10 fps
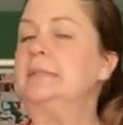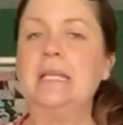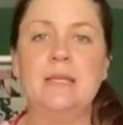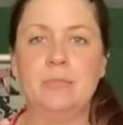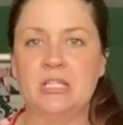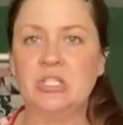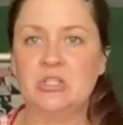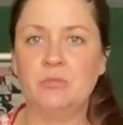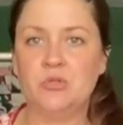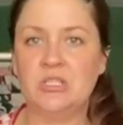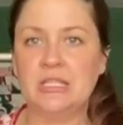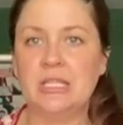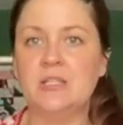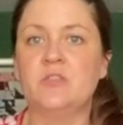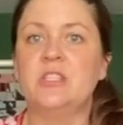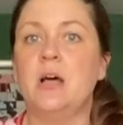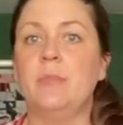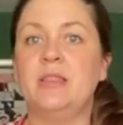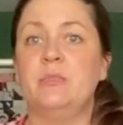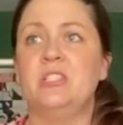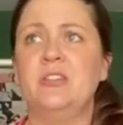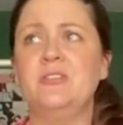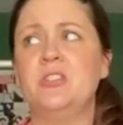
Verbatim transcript: taking pictures and posting things for sale, but the material's